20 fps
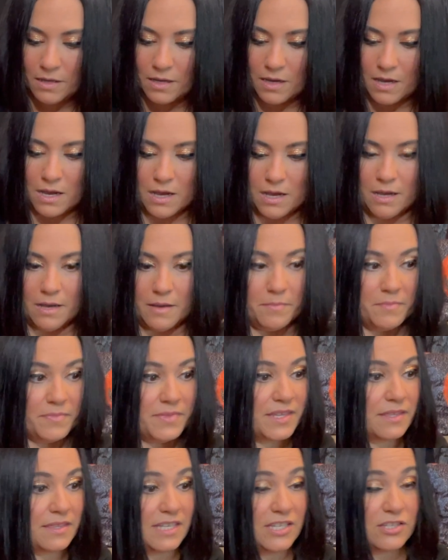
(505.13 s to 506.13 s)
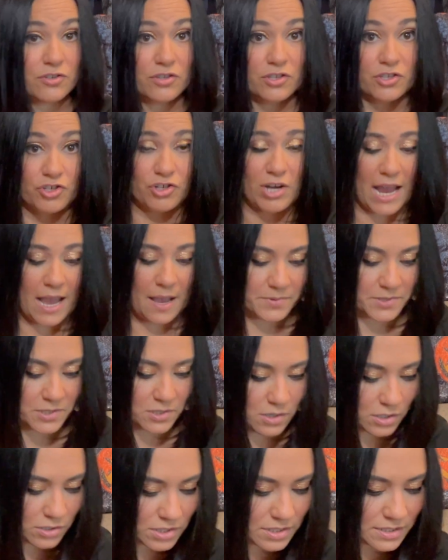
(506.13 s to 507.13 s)
um, th these are the straps,
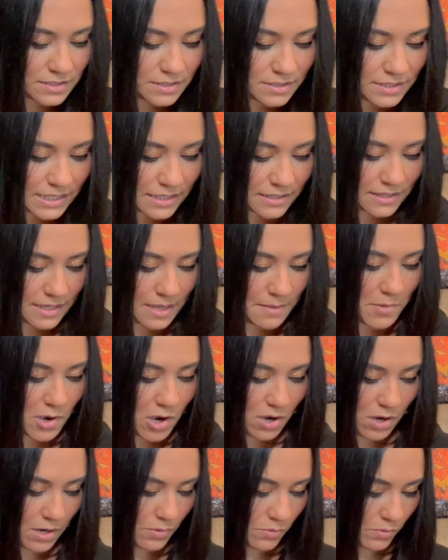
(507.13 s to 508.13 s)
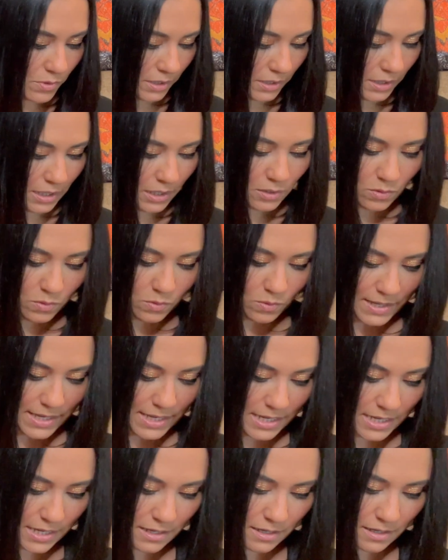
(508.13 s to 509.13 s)
so I'll stick them on really
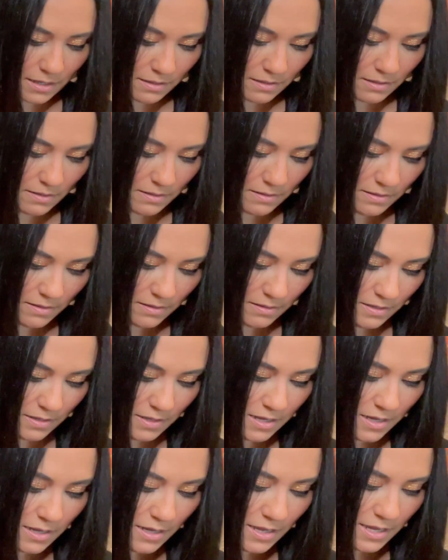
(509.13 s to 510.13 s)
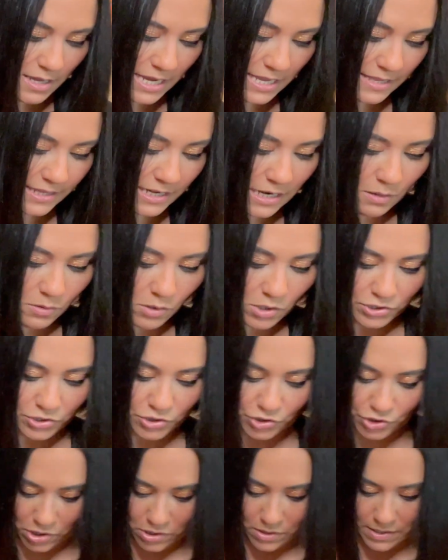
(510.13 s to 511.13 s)
quick. And then I'll
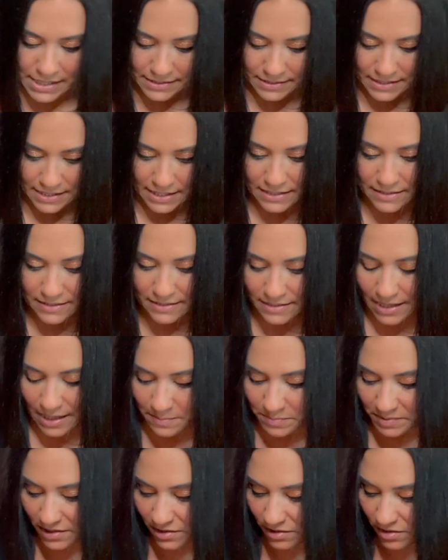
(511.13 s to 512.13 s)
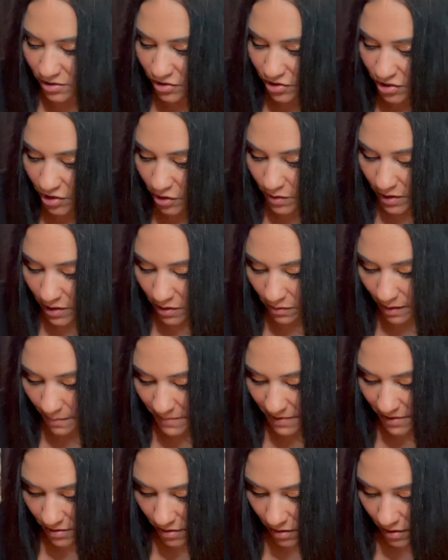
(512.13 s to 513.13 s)
also show you guys the inside, but this is so cute. I'm
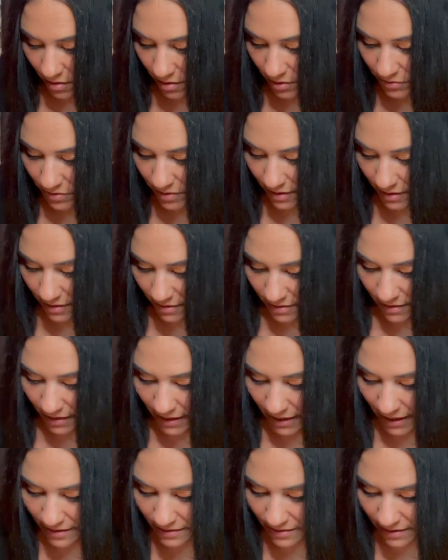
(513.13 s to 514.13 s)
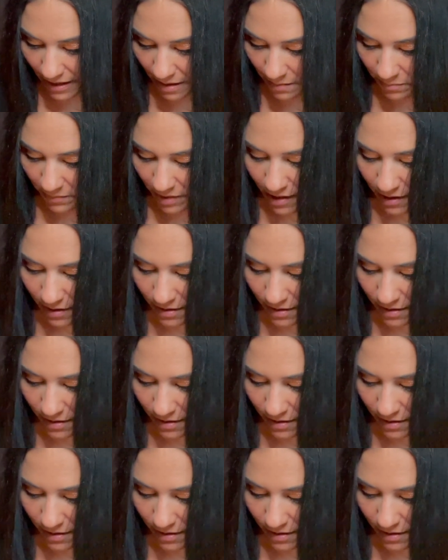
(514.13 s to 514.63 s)
gonna start using this like ASAP.